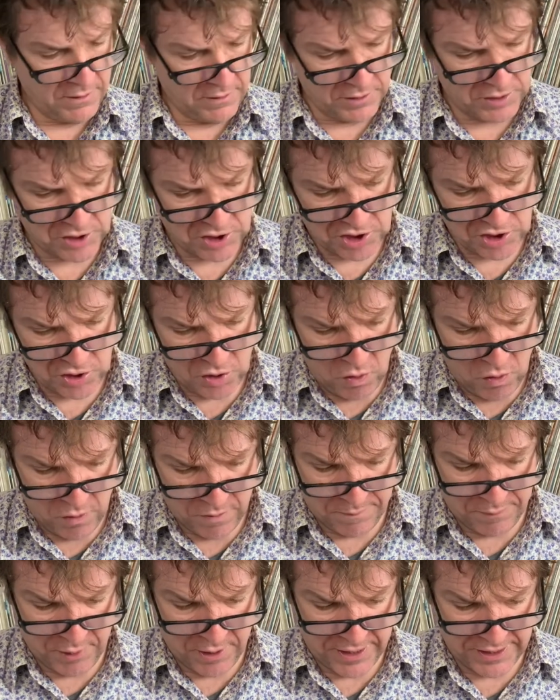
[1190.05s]
Scott
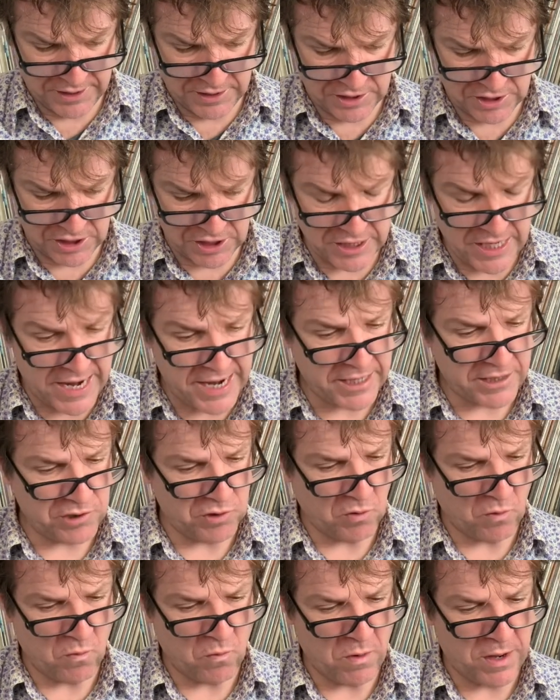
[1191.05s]
plays sax
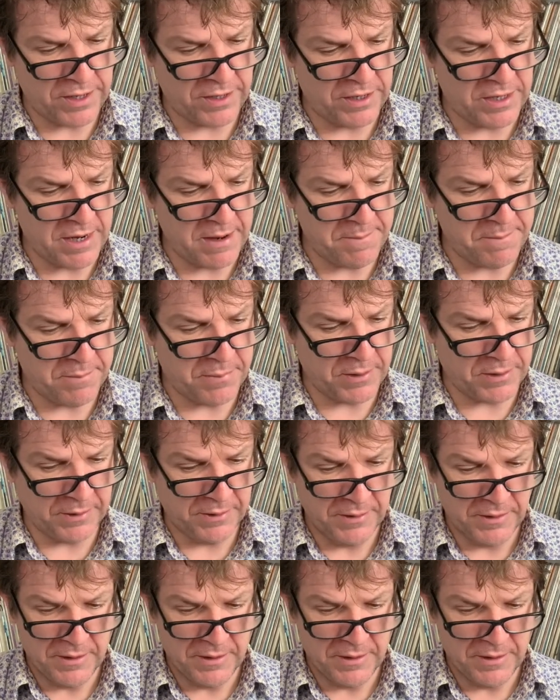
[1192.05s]
on one number.